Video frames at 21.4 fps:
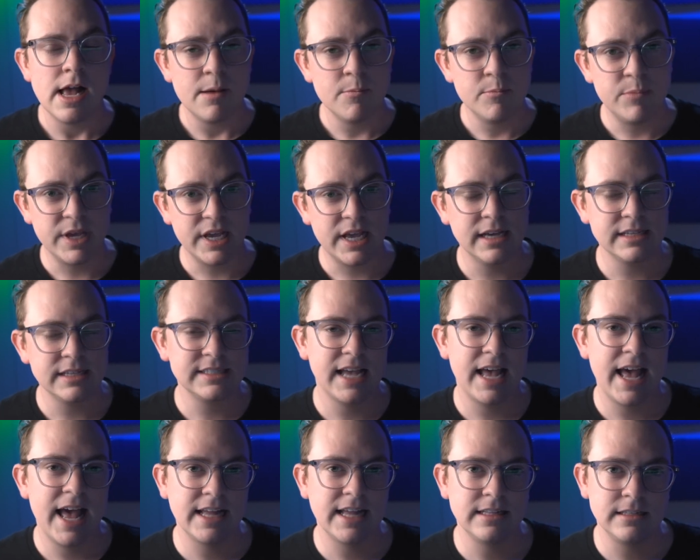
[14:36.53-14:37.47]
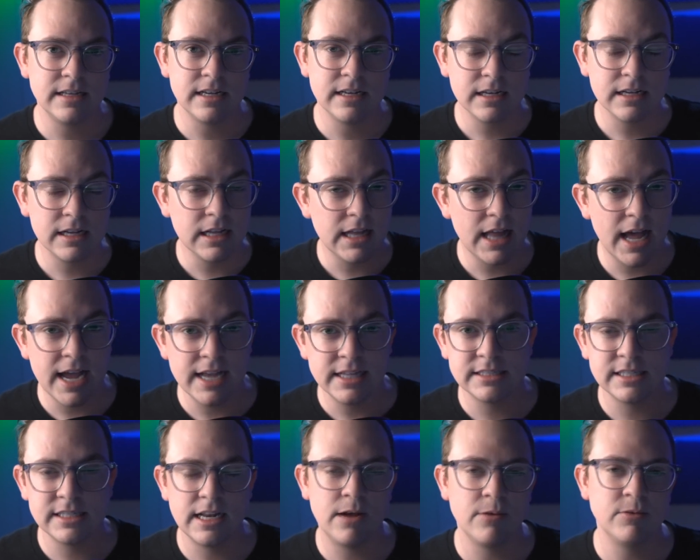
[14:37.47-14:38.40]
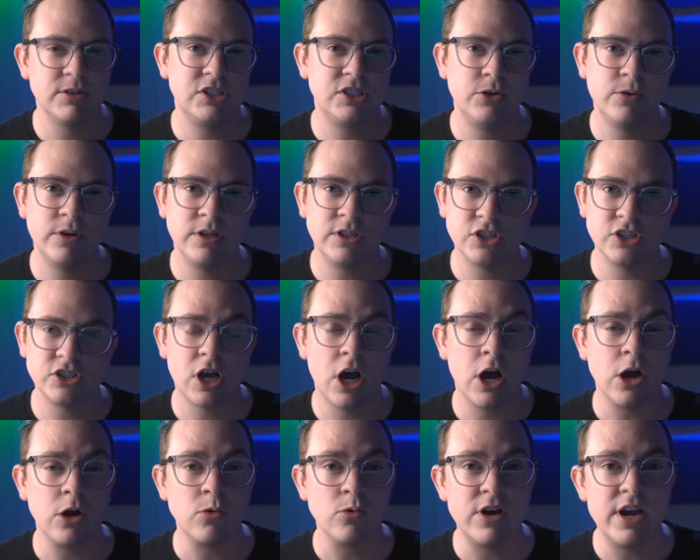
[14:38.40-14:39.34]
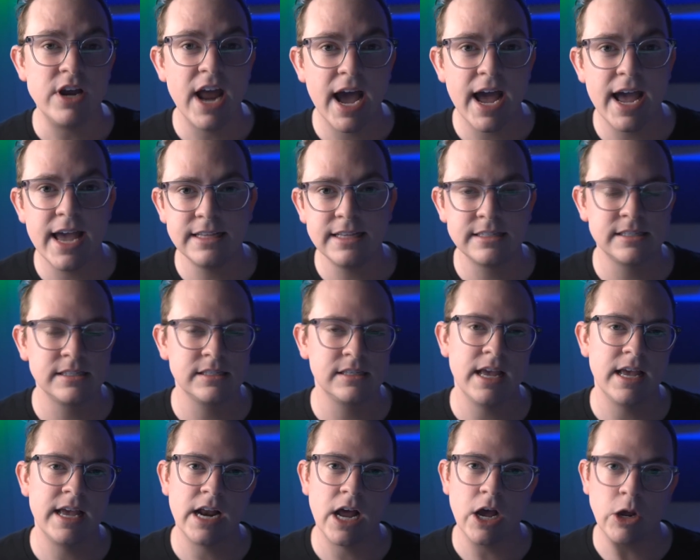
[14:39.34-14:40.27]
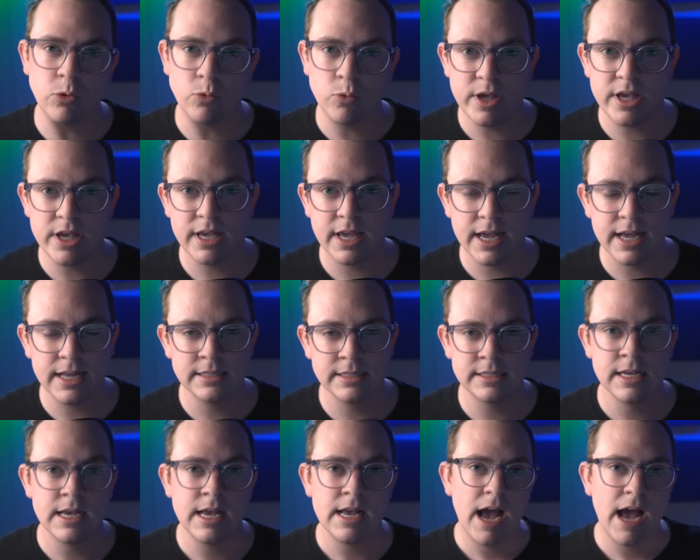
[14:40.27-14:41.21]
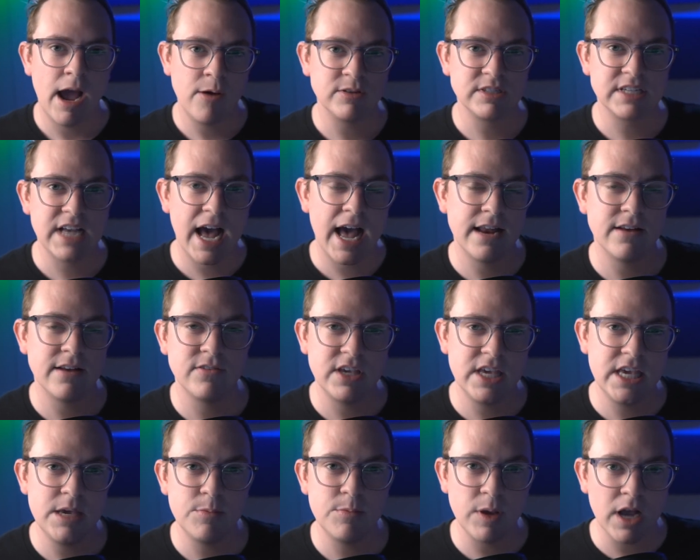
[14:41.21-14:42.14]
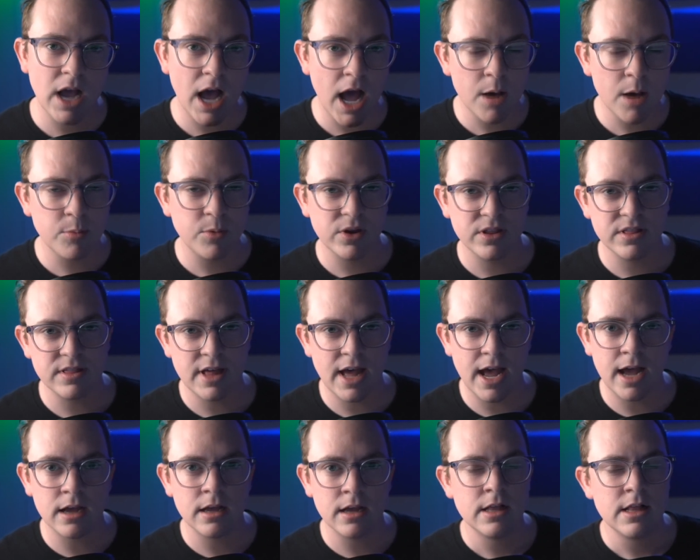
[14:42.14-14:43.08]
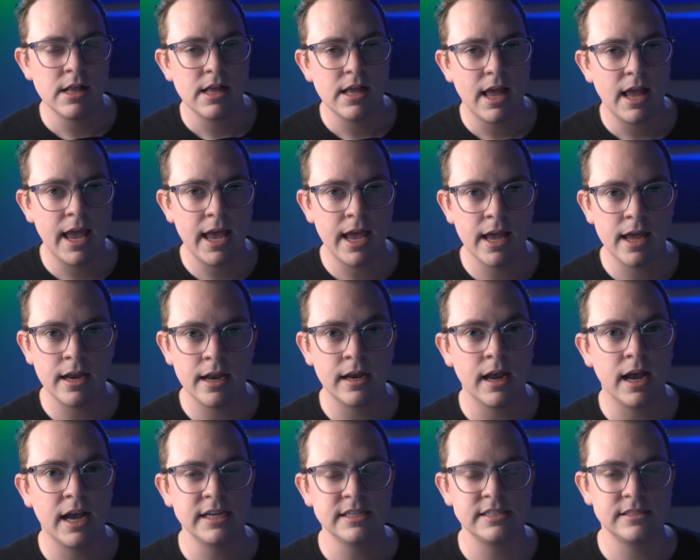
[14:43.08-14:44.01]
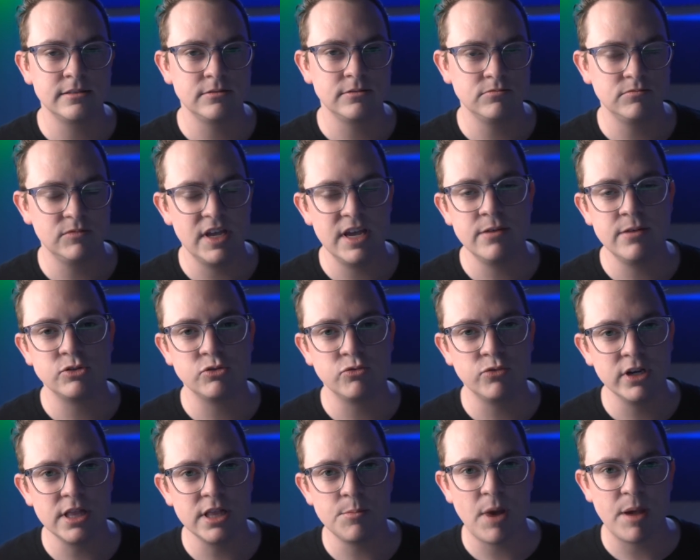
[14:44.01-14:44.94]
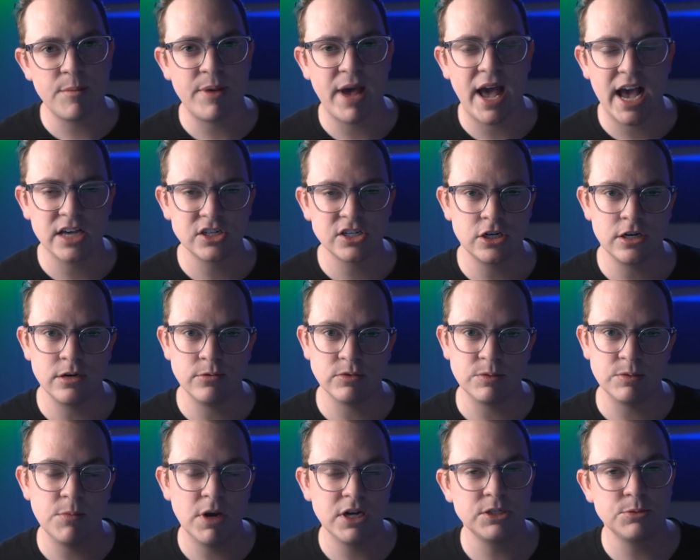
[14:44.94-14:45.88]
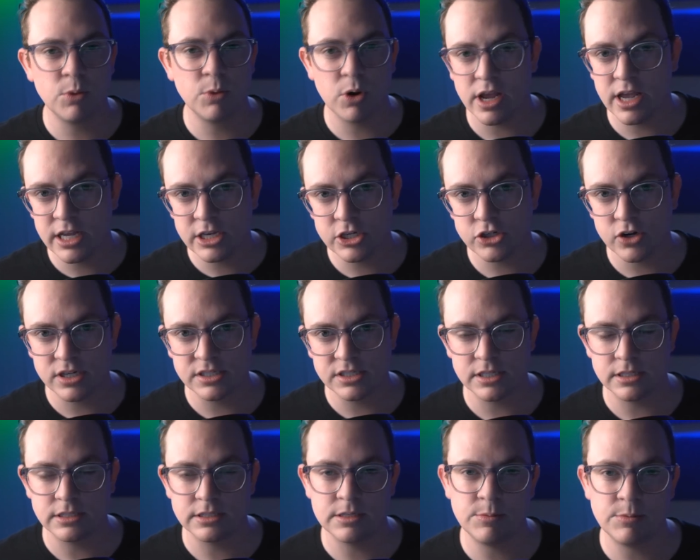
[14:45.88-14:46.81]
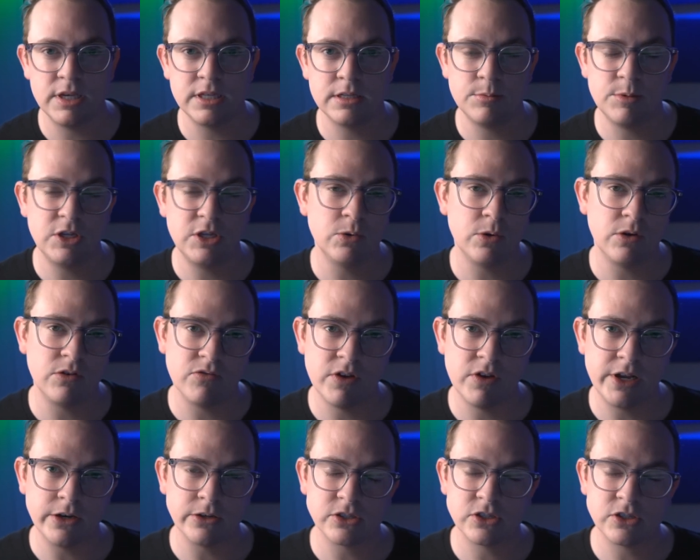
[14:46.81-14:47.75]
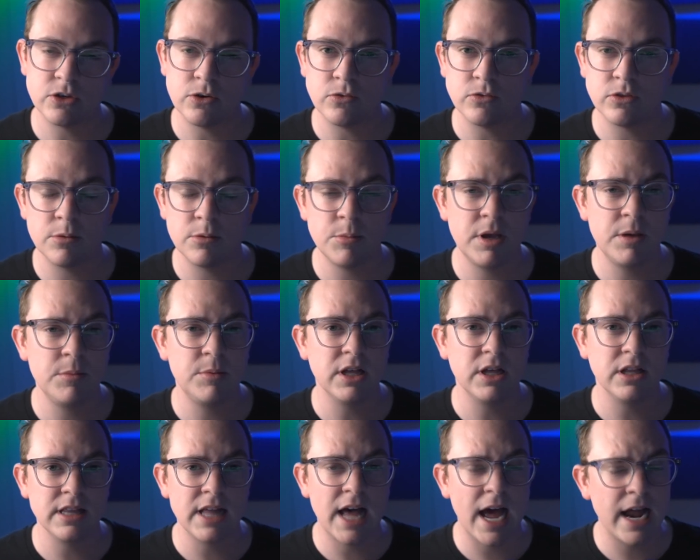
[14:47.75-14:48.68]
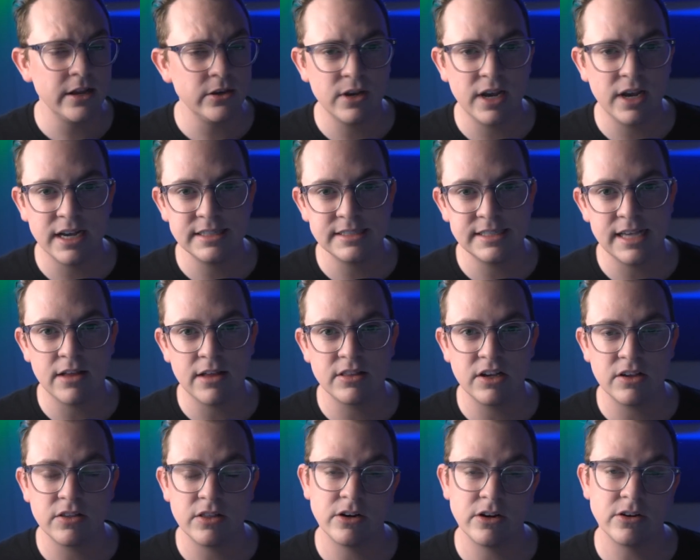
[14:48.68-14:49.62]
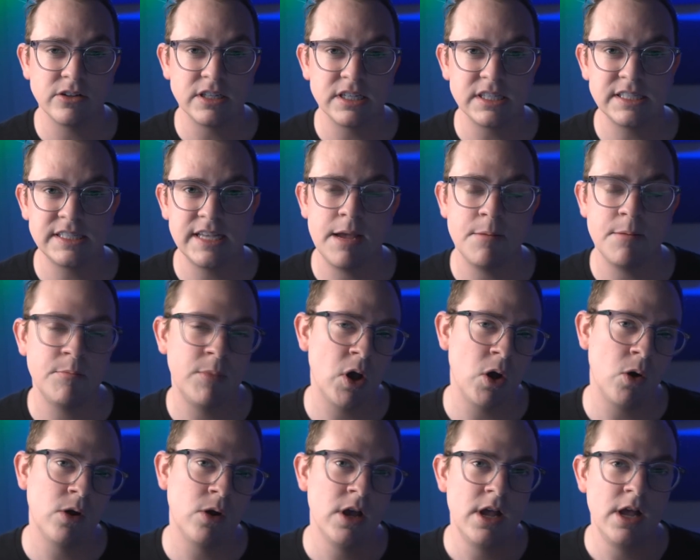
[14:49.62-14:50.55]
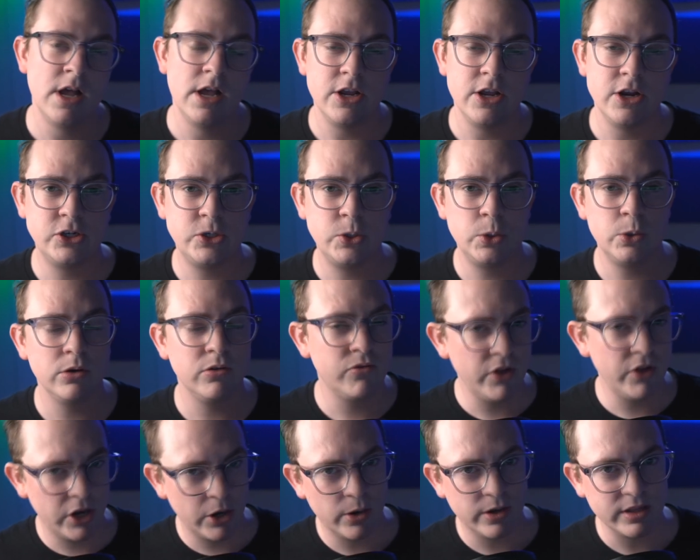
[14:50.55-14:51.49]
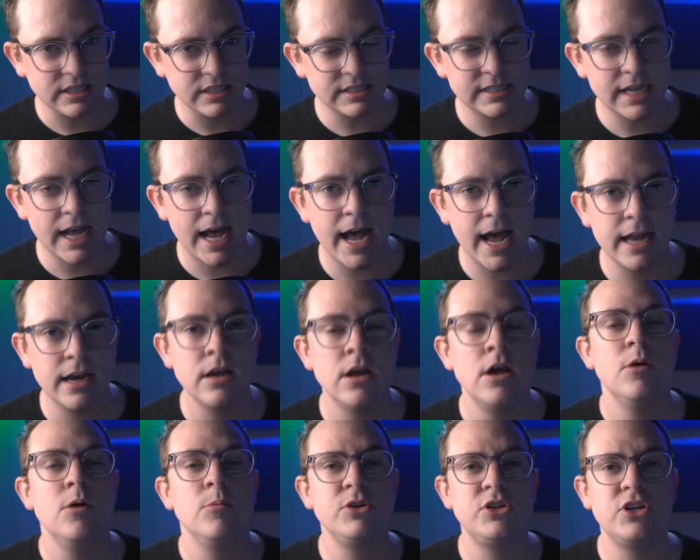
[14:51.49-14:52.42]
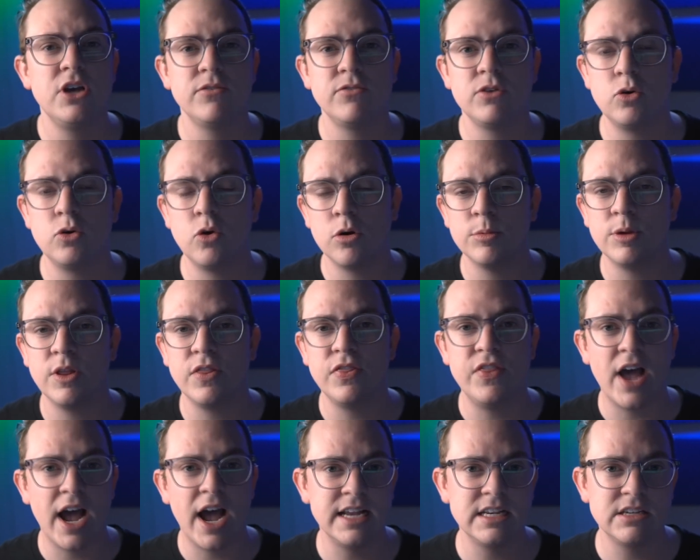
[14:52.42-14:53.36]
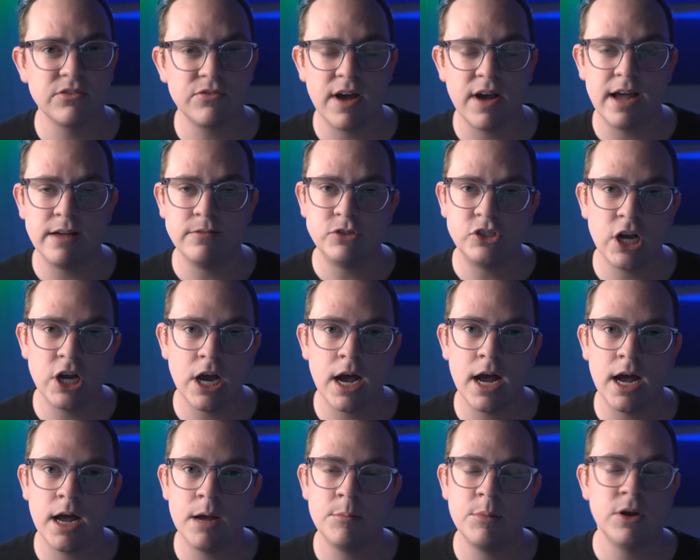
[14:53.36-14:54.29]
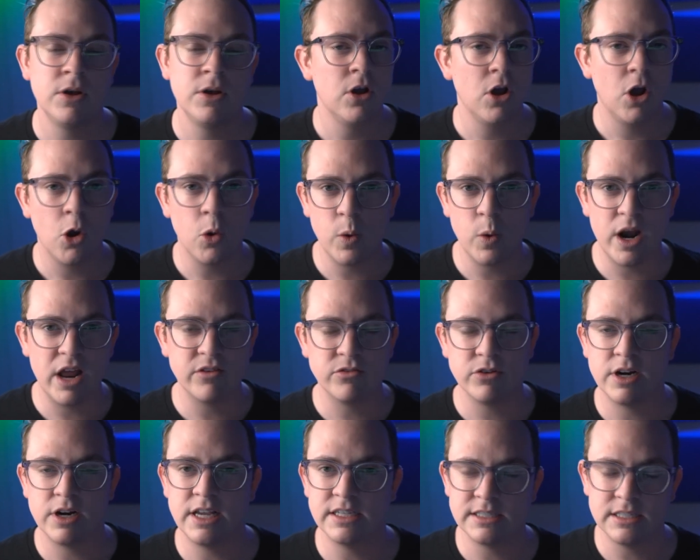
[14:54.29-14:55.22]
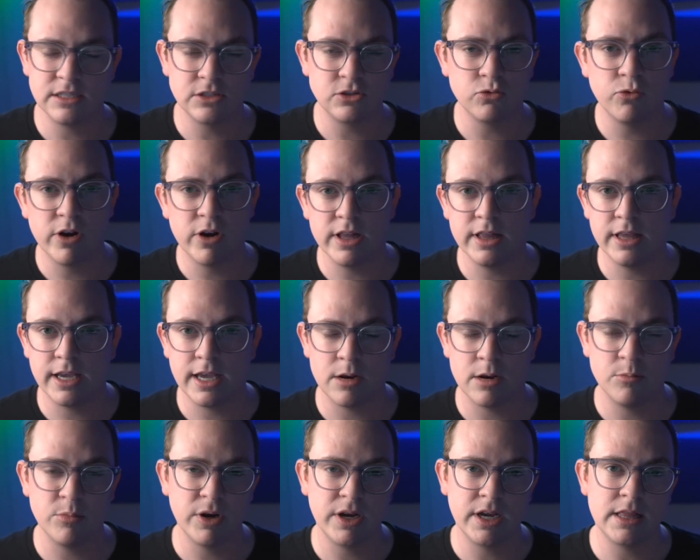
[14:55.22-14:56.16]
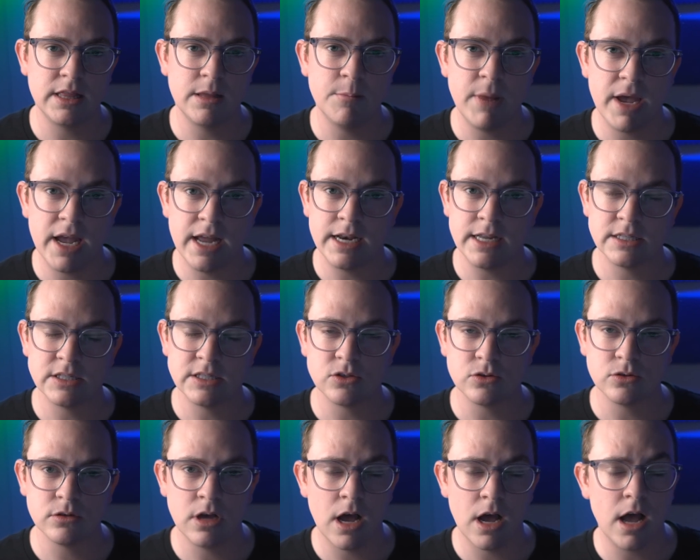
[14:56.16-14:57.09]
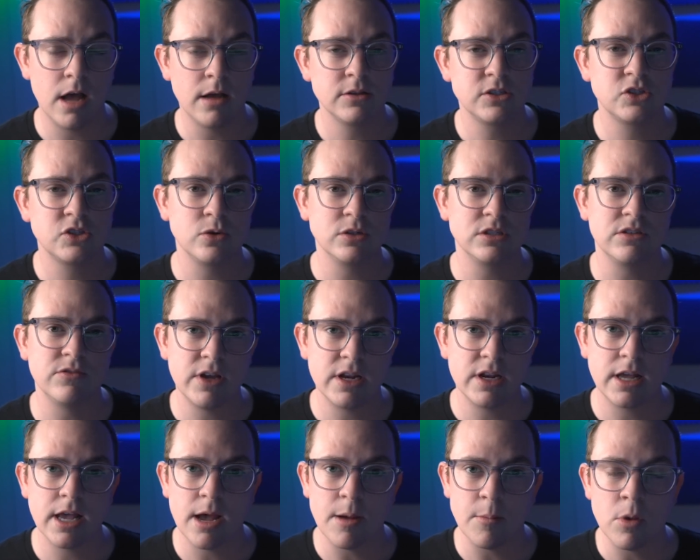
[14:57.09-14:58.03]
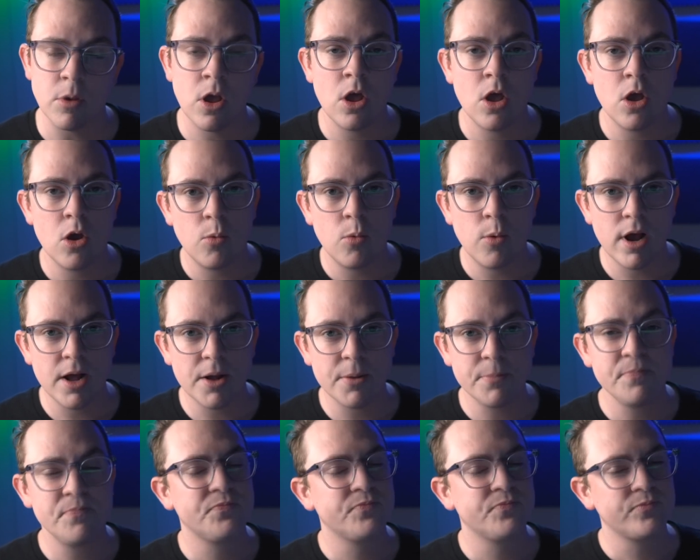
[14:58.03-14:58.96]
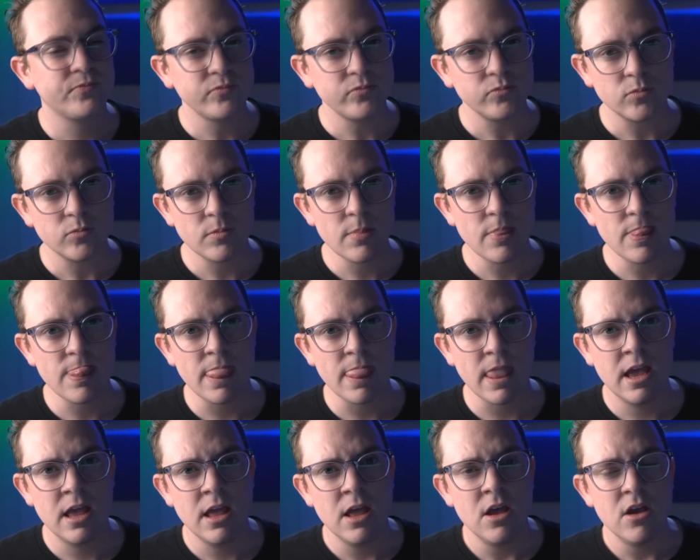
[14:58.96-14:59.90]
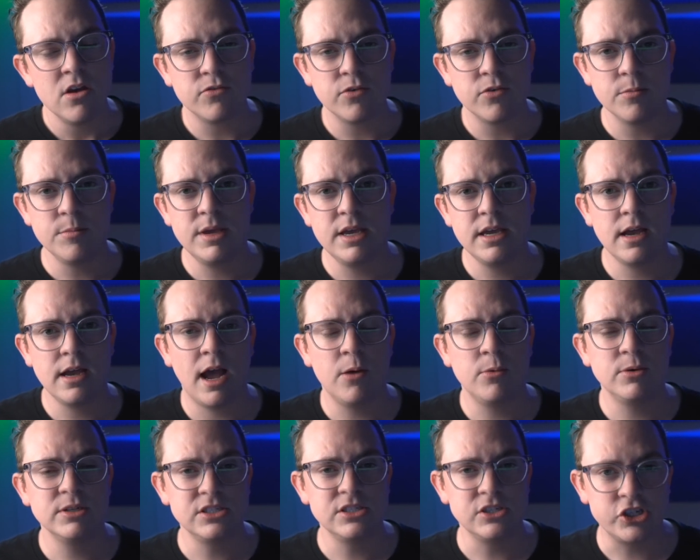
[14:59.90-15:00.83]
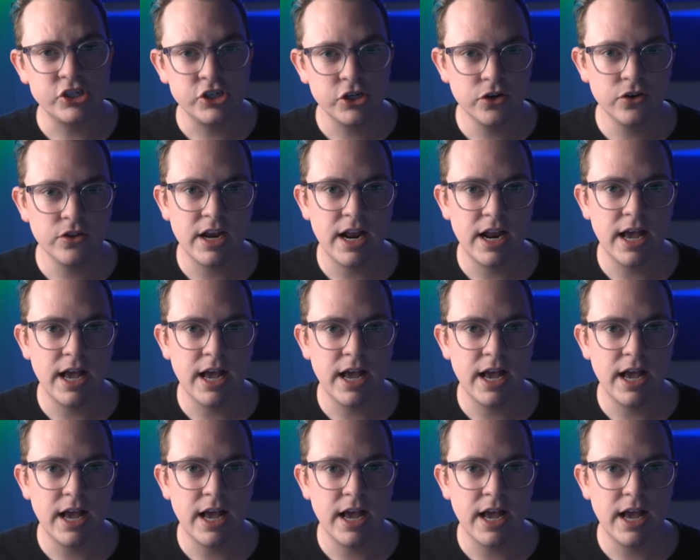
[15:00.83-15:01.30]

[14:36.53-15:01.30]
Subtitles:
because I had clients that I was doing just on nights and on weekends, I was kind of keeping up with that. And I it was really my passion. It was much more interesting to me to be doing video. So there may be a lot of you guys out there that are in the same boat. You're doing video on the side, but you have a normal 9-to-5 job or whatever it is that's really going to bring in the main source of income. Well, for me, I wasn't sure that